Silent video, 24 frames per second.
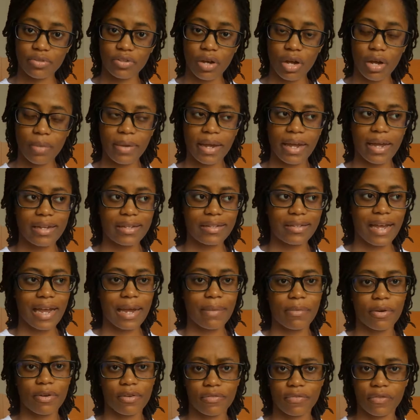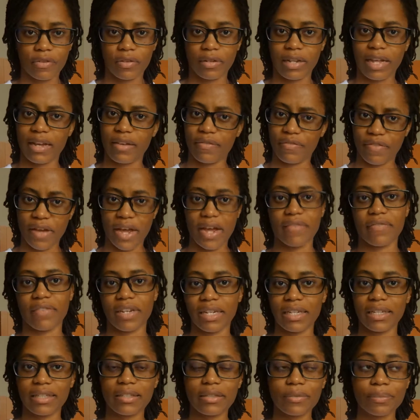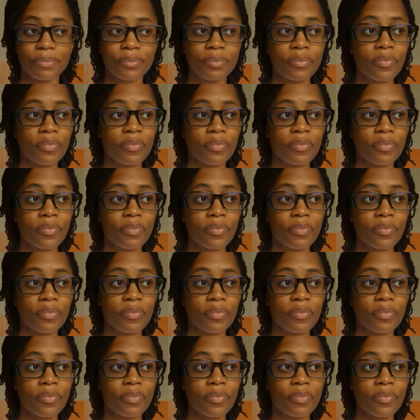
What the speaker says: job. I had time off for like 5 days.